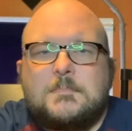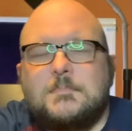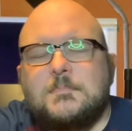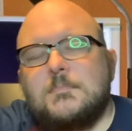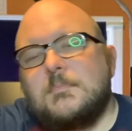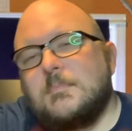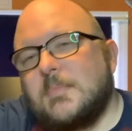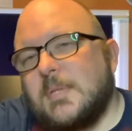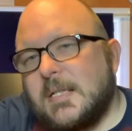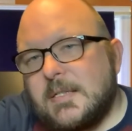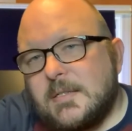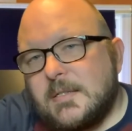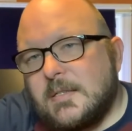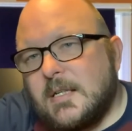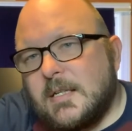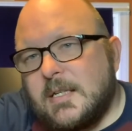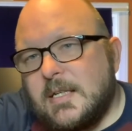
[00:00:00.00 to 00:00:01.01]
But
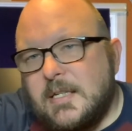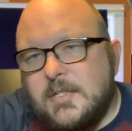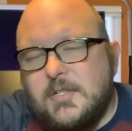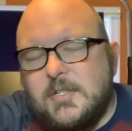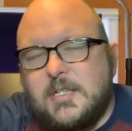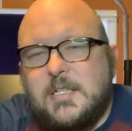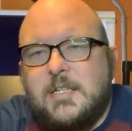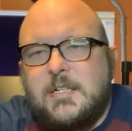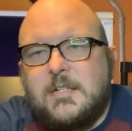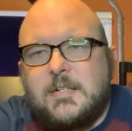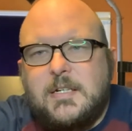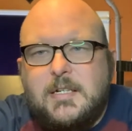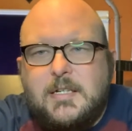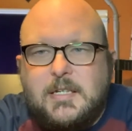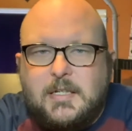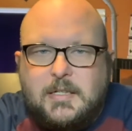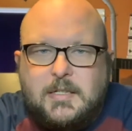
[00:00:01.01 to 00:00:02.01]
again, you could hear
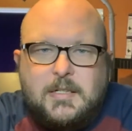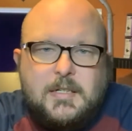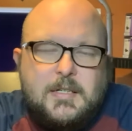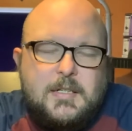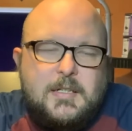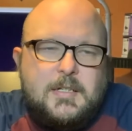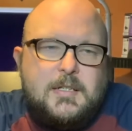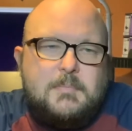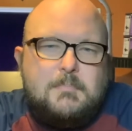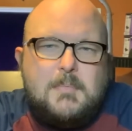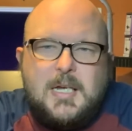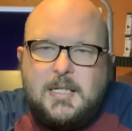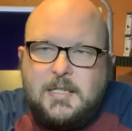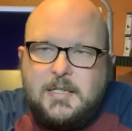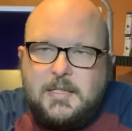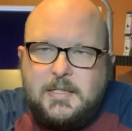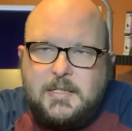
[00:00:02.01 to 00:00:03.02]
any
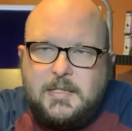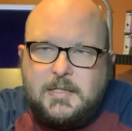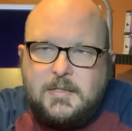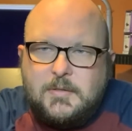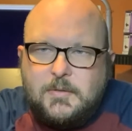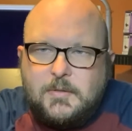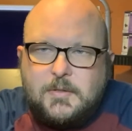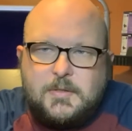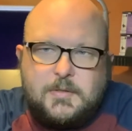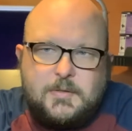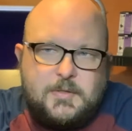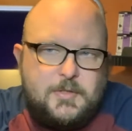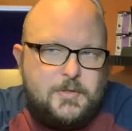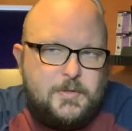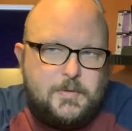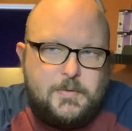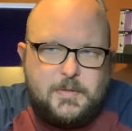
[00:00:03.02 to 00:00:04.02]
melody or a
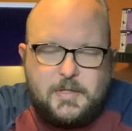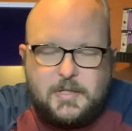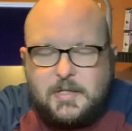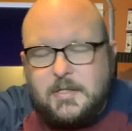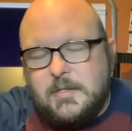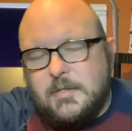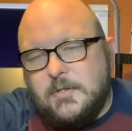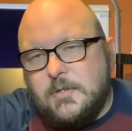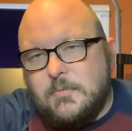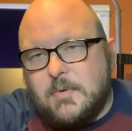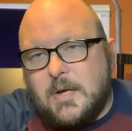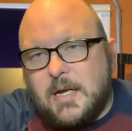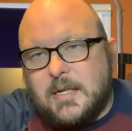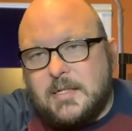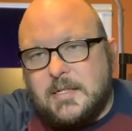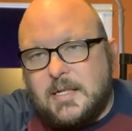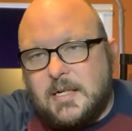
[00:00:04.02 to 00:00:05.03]
tune that you
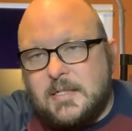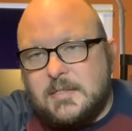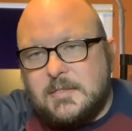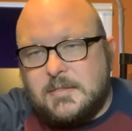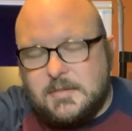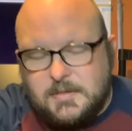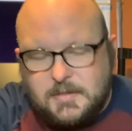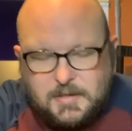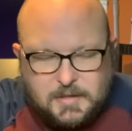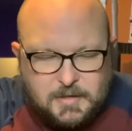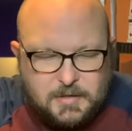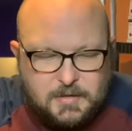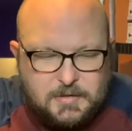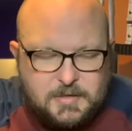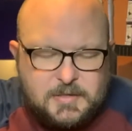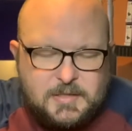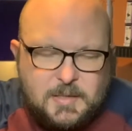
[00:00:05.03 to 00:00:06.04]
recognize,
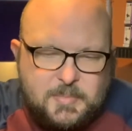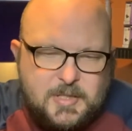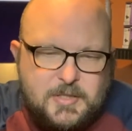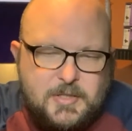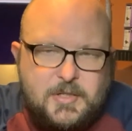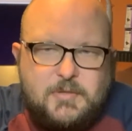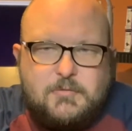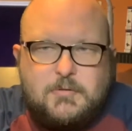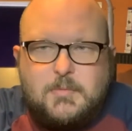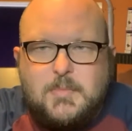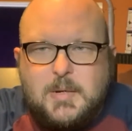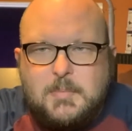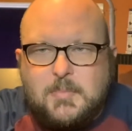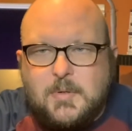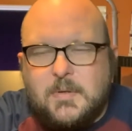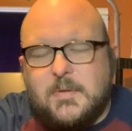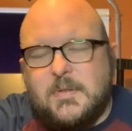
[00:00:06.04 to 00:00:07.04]
just something you can
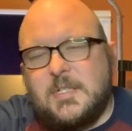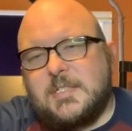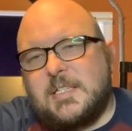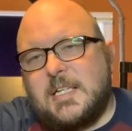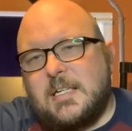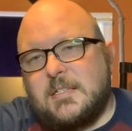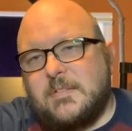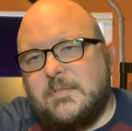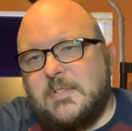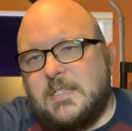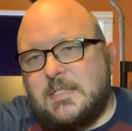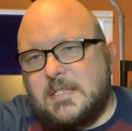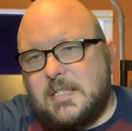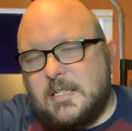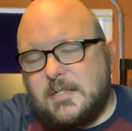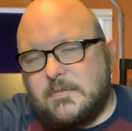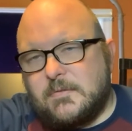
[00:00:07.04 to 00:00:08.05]
remember the sound of these
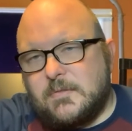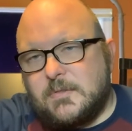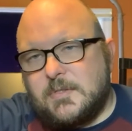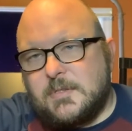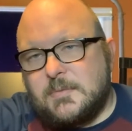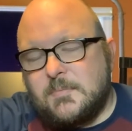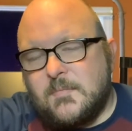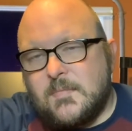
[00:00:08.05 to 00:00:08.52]
intervals.